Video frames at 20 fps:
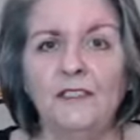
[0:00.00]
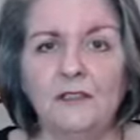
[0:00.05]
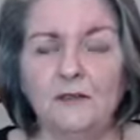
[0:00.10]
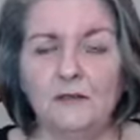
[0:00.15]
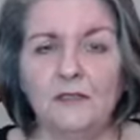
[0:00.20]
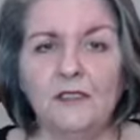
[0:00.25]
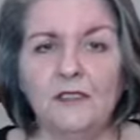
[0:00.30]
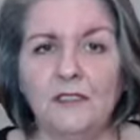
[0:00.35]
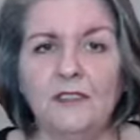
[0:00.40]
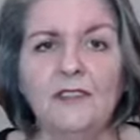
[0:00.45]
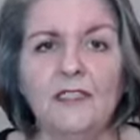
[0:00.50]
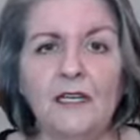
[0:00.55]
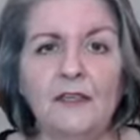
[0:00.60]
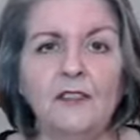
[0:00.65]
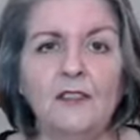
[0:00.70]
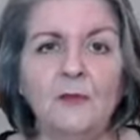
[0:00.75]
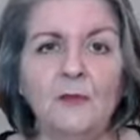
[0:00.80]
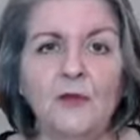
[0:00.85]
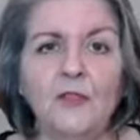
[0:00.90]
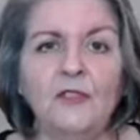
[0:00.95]
It was a
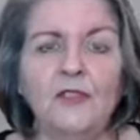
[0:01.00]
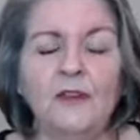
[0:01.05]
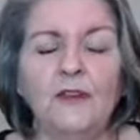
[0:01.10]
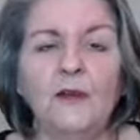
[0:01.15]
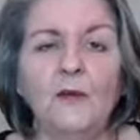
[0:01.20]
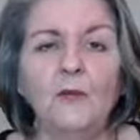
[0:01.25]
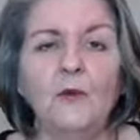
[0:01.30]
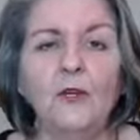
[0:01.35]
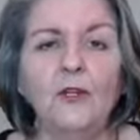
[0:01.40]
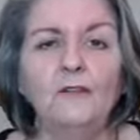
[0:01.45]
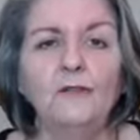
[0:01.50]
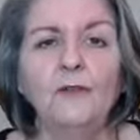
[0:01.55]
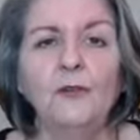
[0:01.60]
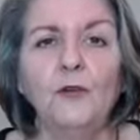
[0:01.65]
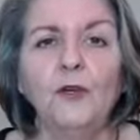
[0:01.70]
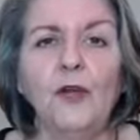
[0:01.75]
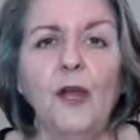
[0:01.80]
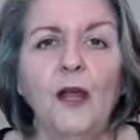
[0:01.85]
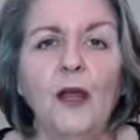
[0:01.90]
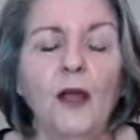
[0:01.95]
salesperson that worked
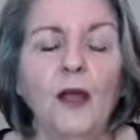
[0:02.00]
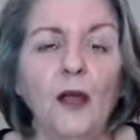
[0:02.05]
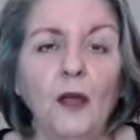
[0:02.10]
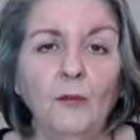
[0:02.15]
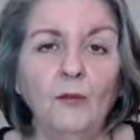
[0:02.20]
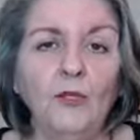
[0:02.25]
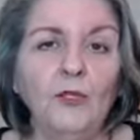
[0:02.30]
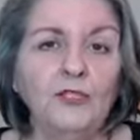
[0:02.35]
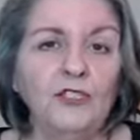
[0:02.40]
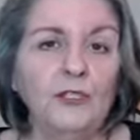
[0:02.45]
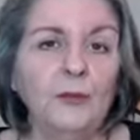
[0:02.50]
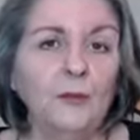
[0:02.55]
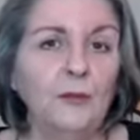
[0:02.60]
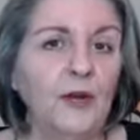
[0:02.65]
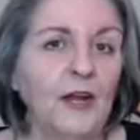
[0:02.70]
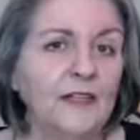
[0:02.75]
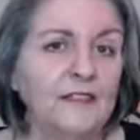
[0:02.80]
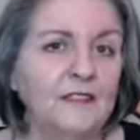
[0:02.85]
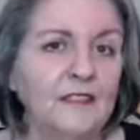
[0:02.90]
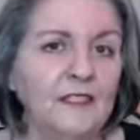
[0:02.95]
for a merchant
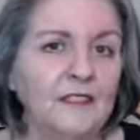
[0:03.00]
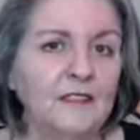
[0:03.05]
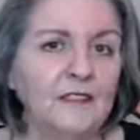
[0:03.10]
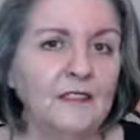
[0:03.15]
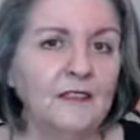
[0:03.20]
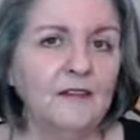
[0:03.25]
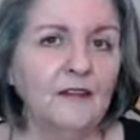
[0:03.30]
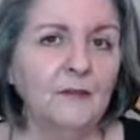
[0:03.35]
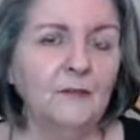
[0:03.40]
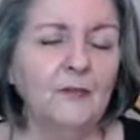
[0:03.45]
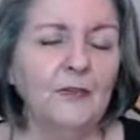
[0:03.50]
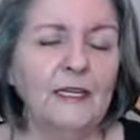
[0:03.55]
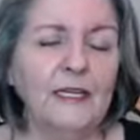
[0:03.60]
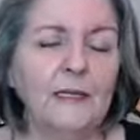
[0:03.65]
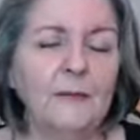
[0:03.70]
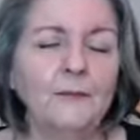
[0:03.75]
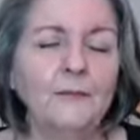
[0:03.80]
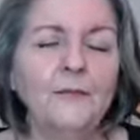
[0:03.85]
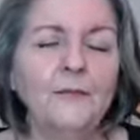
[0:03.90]
processing company.